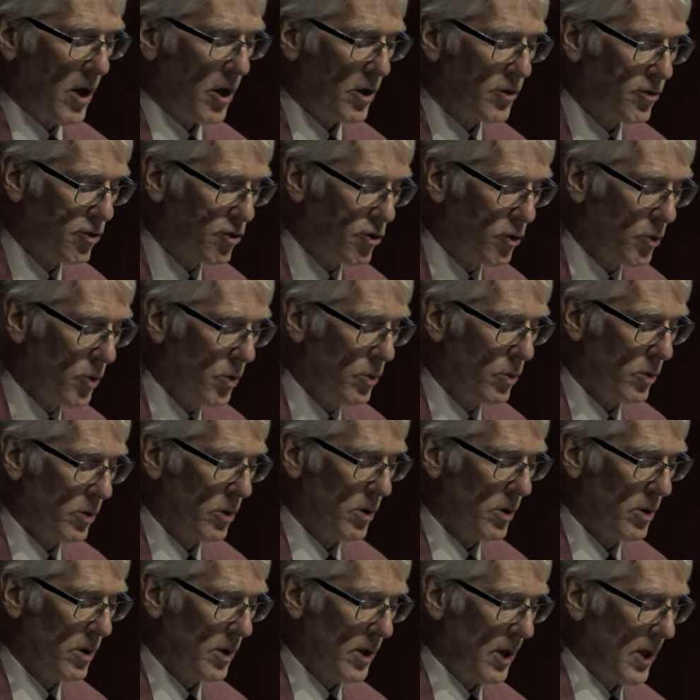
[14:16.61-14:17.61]
a
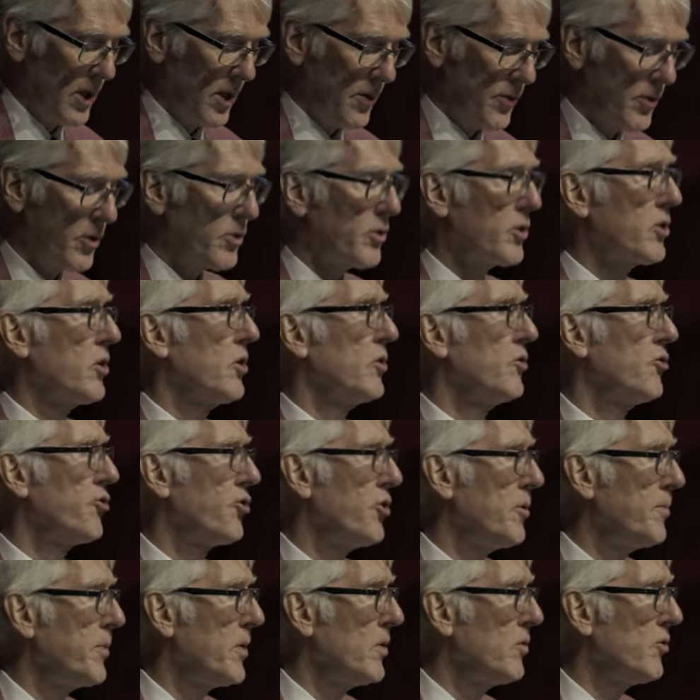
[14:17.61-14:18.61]
tool that
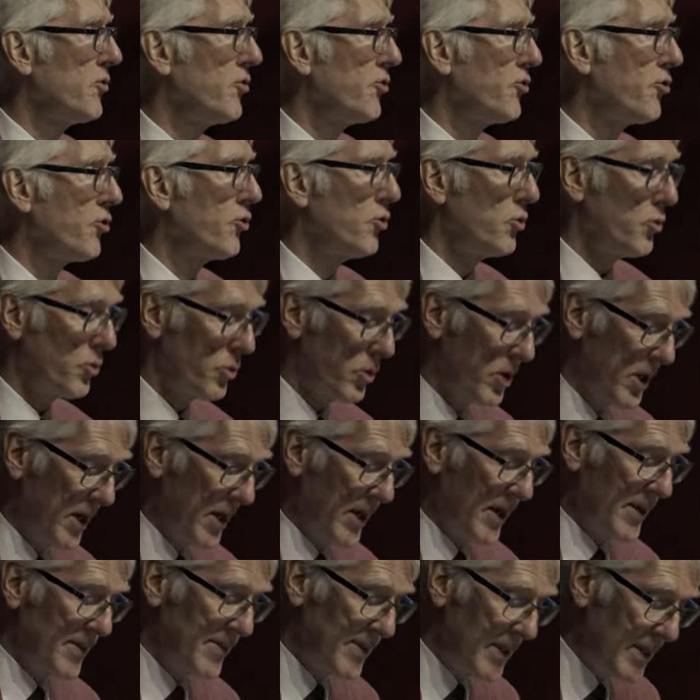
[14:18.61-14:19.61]
contributes to
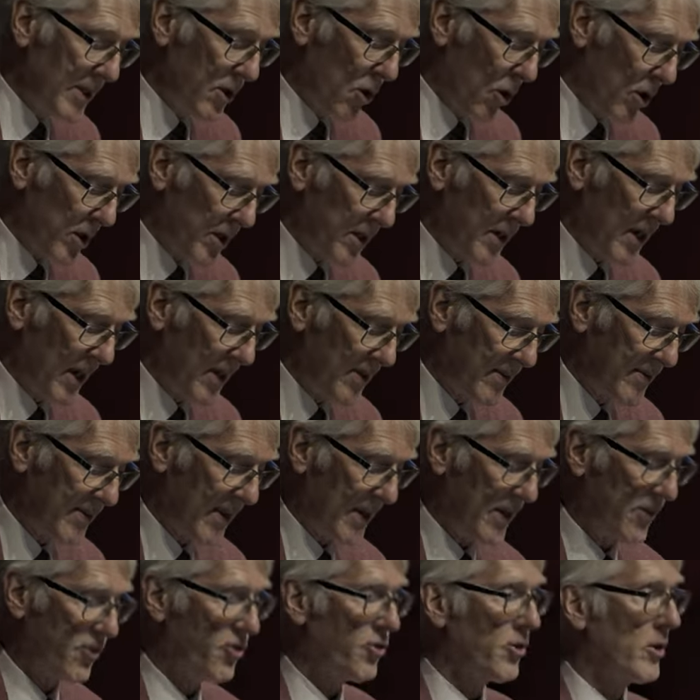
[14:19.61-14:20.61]

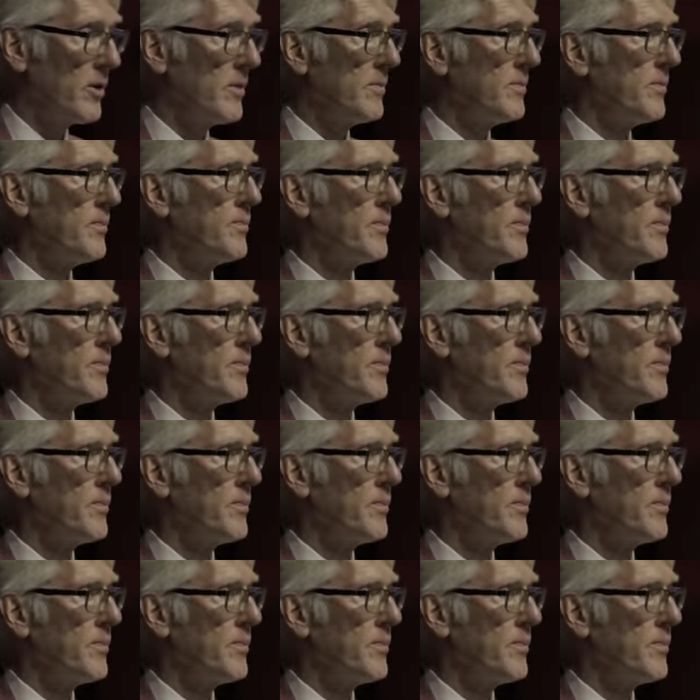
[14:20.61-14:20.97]
decolonization.